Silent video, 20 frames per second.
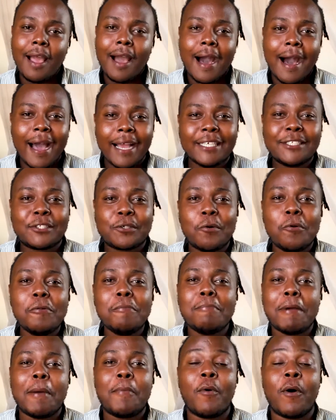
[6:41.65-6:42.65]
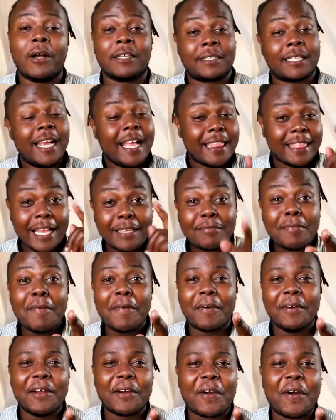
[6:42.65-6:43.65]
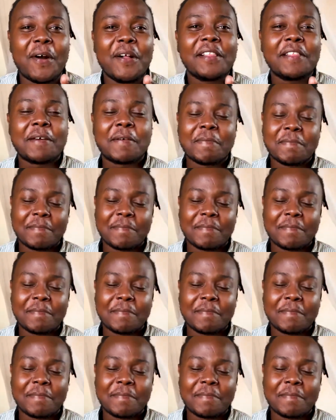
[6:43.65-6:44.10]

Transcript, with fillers: high school memoirs. That's what we're going to call them.